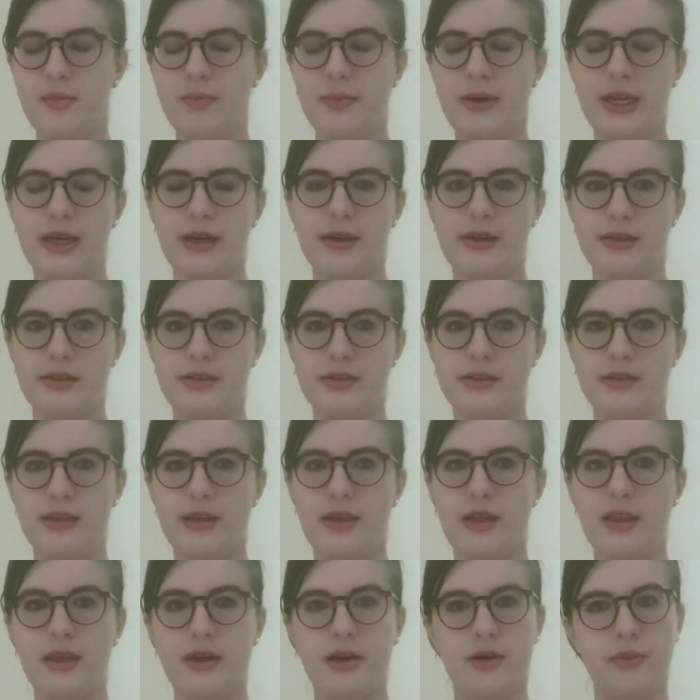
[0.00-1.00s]
because
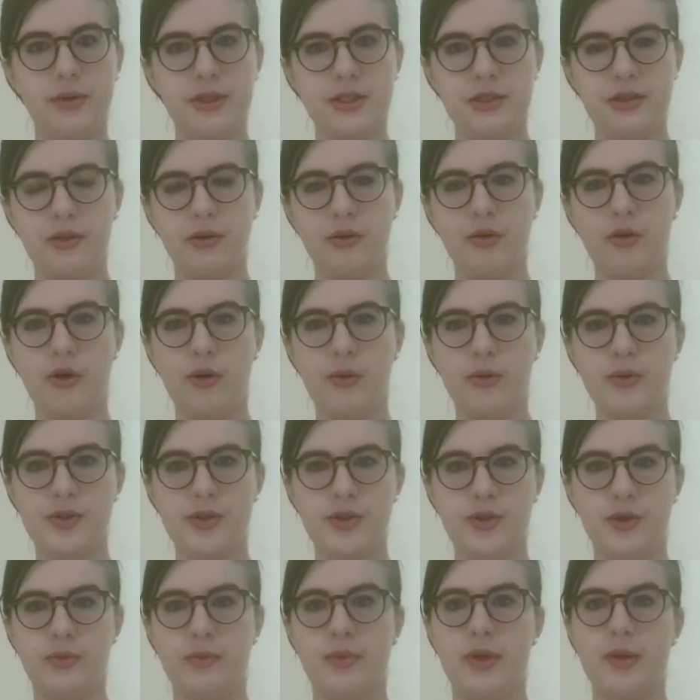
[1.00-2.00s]
their original goal was
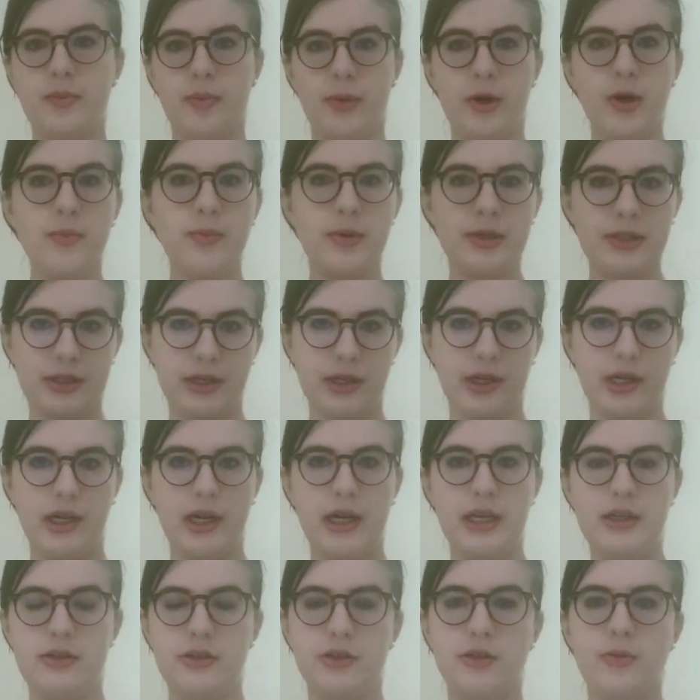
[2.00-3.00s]
to repurpose her
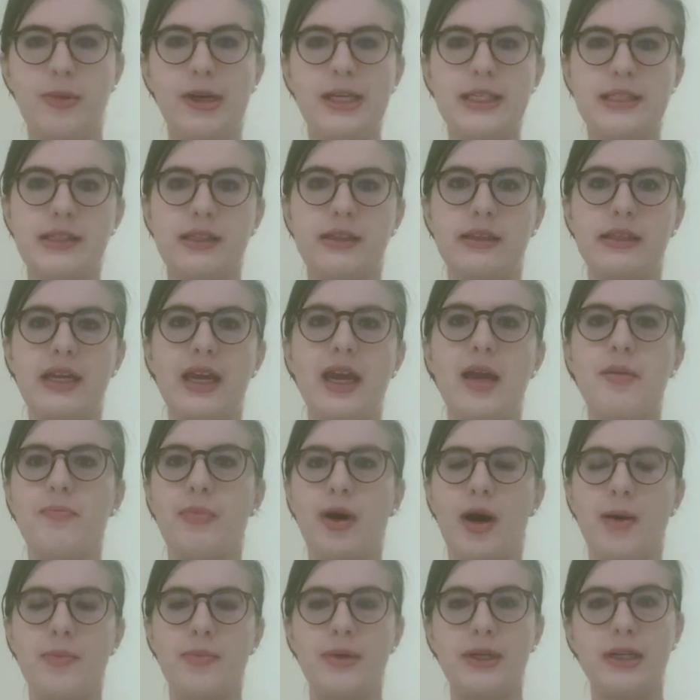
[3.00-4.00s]
into basically a
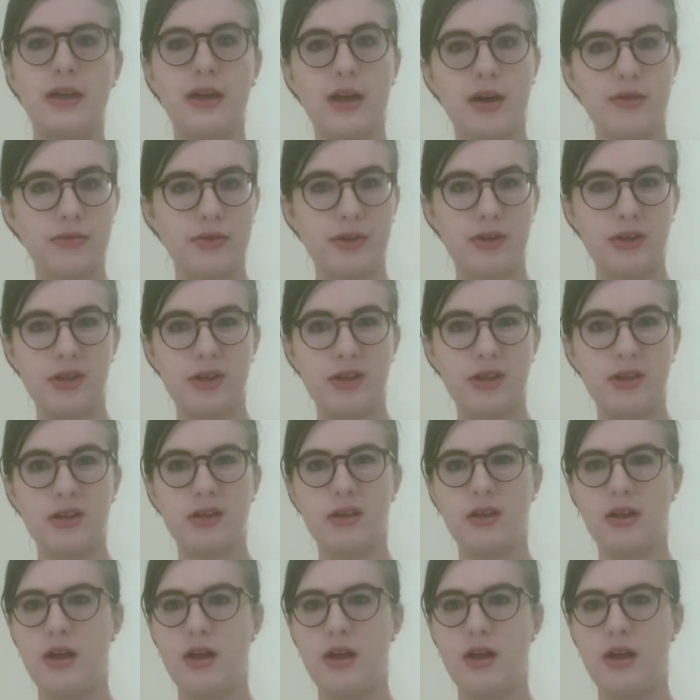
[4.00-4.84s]
puppet governor.